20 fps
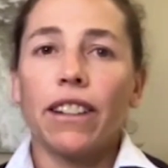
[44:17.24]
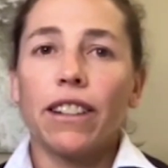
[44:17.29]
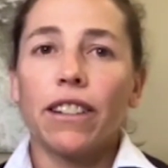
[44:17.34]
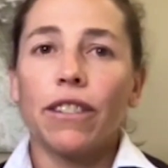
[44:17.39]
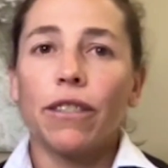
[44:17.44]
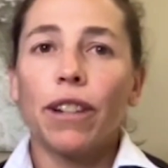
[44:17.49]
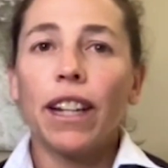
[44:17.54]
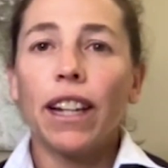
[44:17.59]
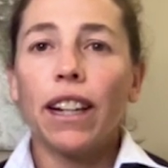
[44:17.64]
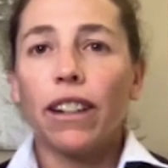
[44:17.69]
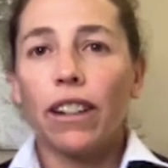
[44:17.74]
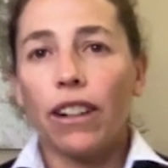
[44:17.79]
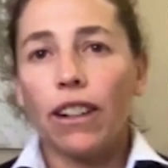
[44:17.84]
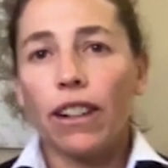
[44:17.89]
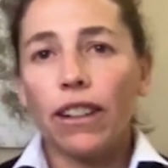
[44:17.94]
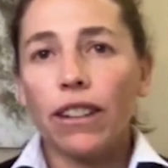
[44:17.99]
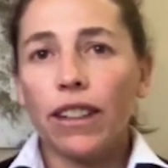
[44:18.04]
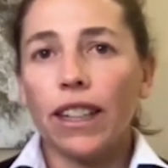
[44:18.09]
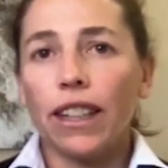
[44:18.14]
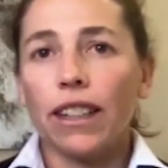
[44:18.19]
we had
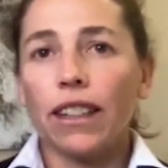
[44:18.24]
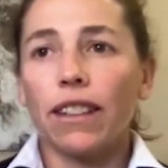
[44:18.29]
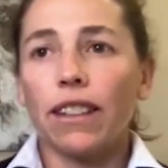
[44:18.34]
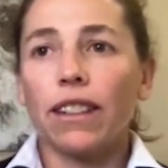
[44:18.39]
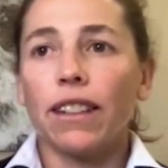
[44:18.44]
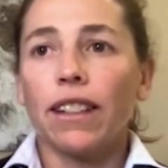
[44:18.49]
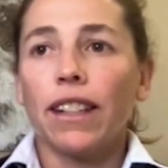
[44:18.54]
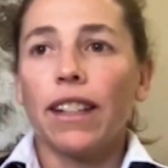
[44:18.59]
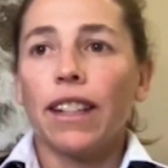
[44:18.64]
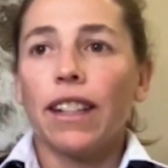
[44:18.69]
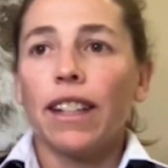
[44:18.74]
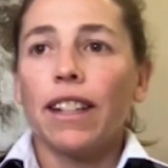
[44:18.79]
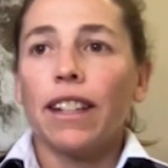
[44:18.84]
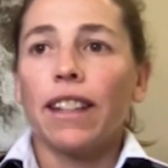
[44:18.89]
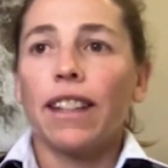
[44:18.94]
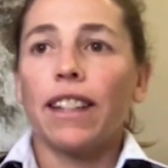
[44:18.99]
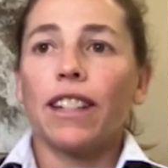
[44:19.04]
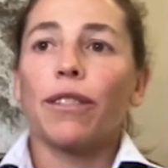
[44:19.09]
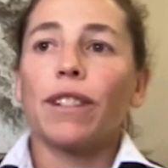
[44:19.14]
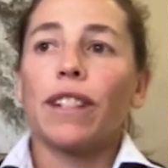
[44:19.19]
heard that
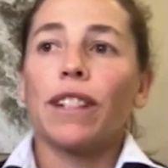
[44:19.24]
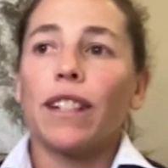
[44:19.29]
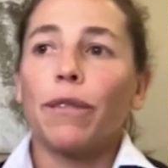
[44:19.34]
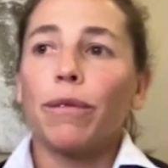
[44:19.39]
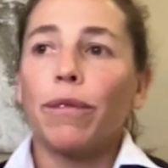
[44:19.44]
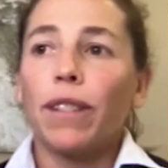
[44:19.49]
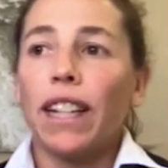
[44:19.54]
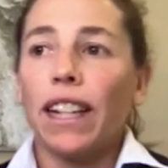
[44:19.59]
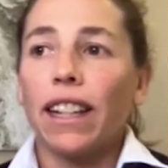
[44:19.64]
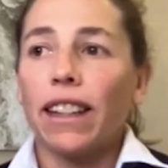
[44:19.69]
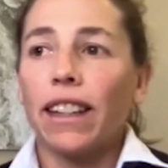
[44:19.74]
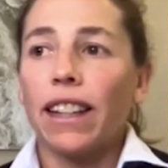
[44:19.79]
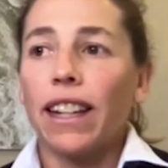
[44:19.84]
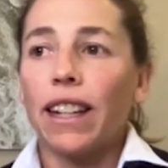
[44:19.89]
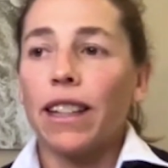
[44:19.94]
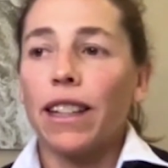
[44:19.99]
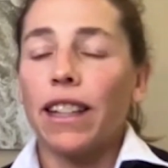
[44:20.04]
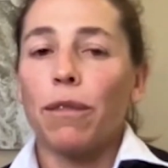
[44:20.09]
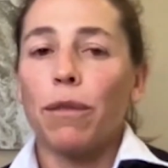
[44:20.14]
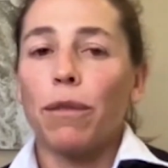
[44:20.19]
this was something
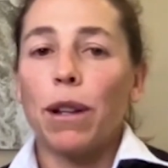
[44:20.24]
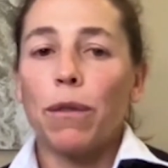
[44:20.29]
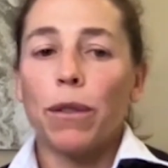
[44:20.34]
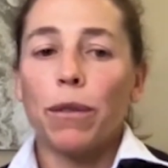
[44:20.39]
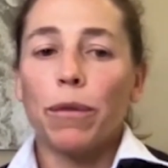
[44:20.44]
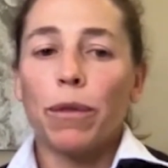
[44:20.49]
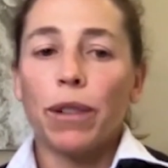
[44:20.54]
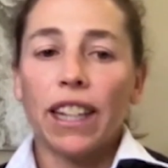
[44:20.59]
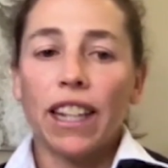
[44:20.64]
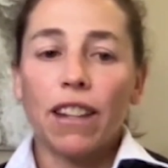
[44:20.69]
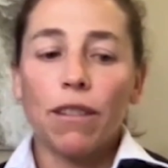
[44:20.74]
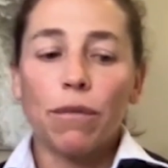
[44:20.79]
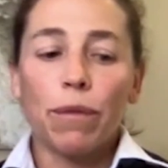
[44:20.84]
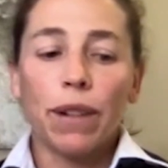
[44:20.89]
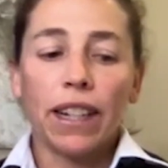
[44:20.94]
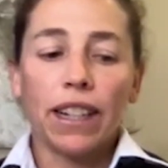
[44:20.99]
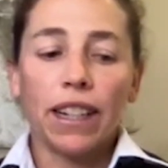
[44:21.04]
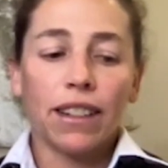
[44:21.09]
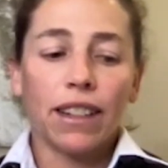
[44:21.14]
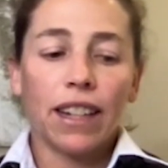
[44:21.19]
that the people believe,
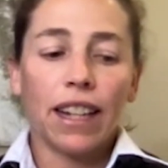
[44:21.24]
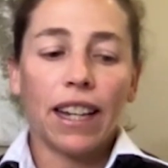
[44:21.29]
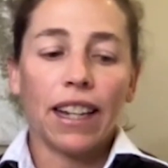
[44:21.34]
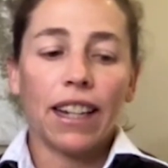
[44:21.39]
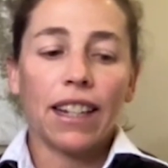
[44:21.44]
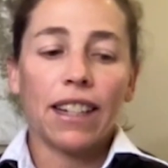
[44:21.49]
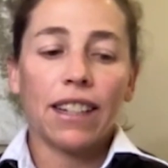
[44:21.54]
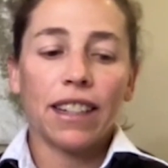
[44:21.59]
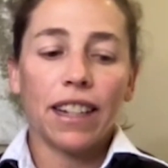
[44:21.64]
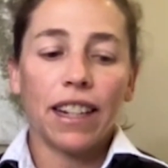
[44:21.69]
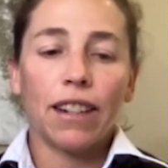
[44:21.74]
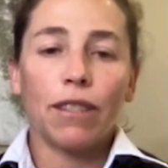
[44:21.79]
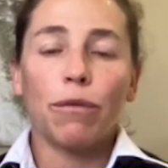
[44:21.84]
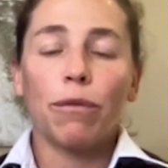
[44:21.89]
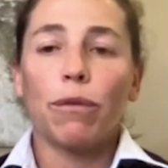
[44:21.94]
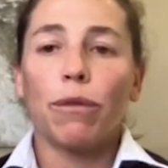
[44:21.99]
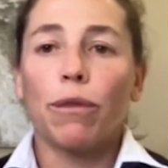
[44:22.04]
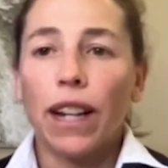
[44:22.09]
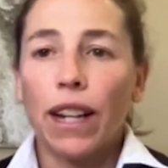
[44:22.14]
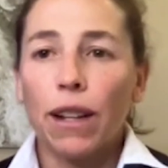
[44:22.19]
but he said
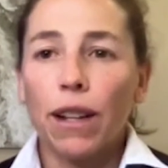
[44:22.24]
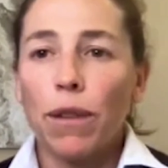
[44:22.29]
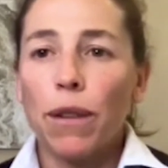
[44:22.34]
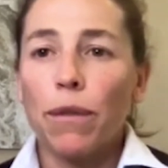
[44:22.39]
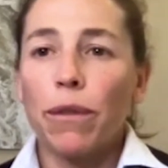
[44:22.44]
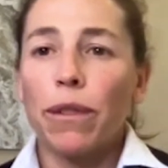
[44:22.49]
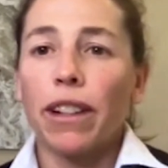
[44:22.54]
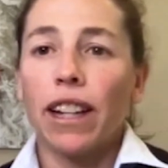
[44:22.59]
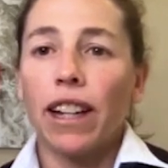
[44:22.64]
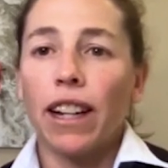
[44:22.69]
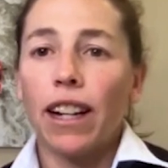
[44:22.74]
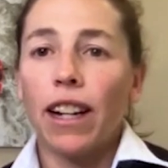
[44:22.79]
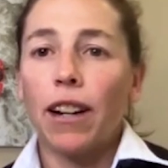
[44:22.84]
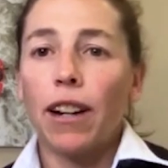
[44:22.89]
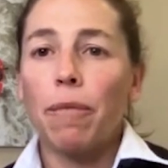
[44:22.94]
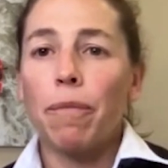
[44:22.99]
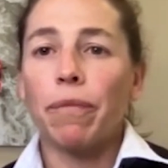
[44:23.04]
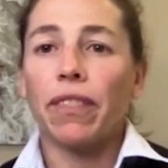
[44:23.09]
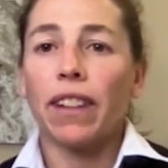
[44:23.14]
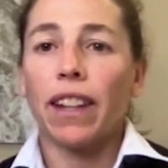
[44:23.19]
white people
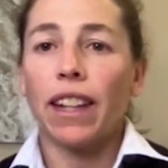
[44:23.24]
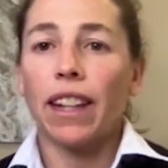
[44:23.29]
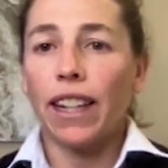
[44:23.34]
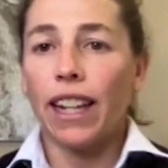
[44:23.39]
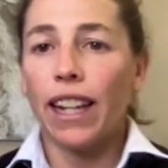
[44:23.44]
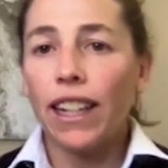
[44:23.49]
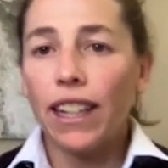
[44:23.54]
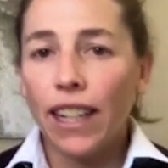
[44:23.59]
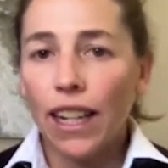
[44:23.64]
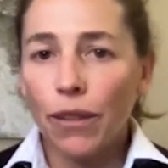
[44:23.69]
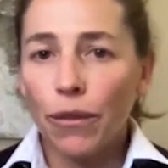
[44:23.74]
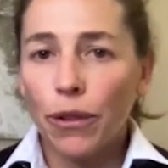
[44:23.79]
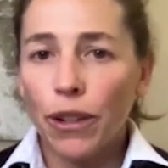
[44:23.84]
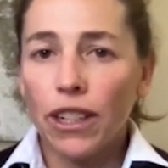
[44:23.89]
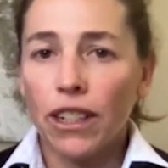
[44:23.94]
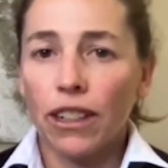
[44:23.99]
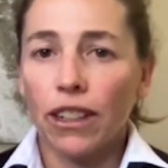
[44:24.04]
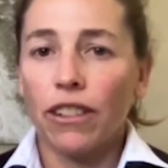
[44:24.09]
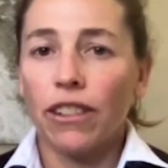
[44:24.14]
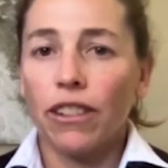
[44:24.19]
come and kidnap our
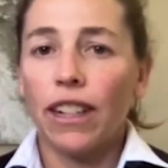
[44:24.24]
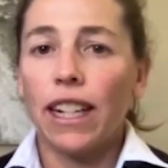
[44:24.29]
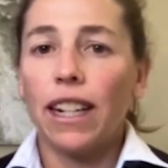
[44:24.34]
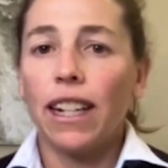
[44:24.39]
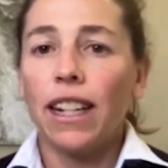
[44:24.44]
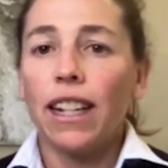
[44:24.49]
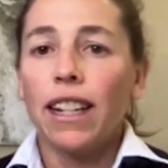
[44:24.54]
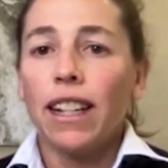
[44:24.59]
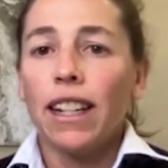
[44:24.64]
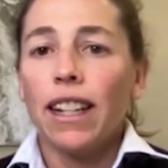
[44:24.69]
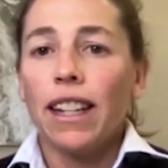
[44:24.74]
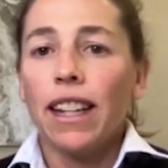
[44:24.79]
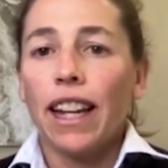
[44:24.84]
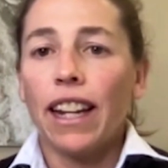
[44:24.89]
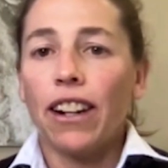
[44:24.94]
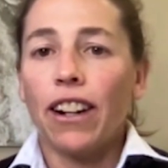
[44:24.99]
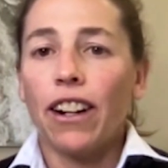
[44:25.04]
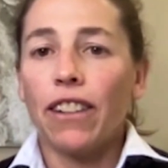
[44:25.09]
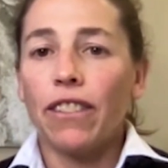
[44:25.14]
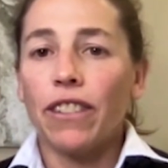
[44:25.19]
children
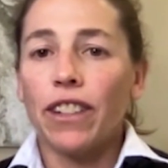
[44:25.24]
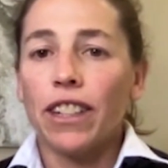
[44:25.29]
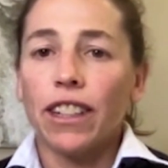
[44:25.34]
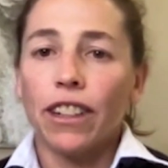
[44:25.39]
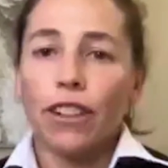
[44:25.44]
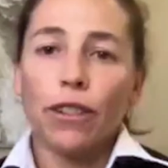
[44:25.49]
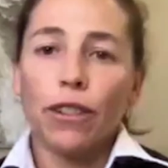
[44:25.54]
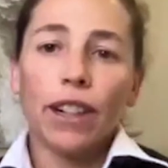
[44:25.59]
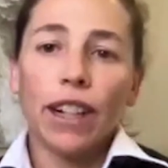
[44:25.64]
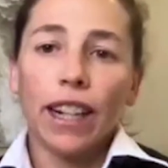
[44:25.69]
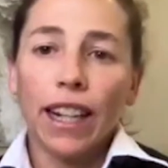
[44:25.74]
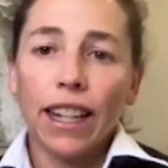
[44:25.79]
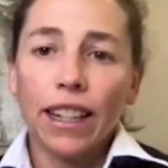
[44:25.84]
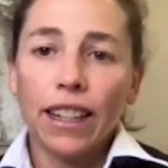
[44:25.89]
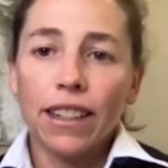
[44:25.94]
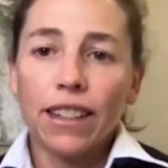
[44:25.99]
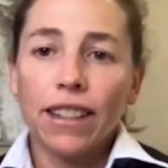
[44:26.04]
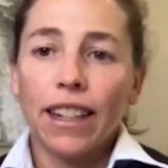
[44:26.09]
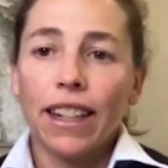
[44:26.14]
and harvest their organs.